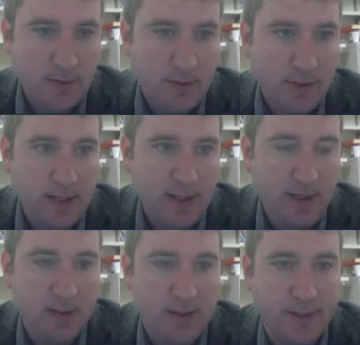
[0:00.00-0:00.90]
And
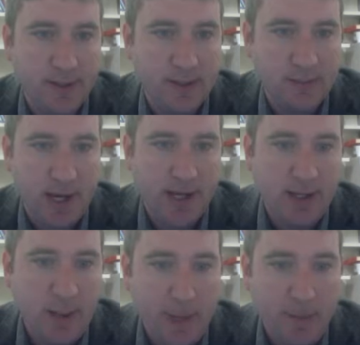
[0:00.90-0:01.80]
here is my
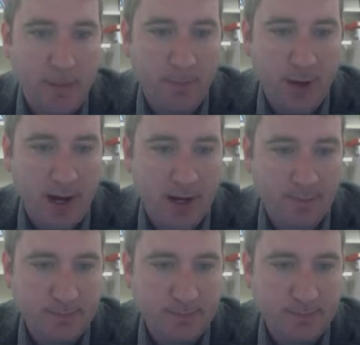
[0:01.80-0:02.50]
bottom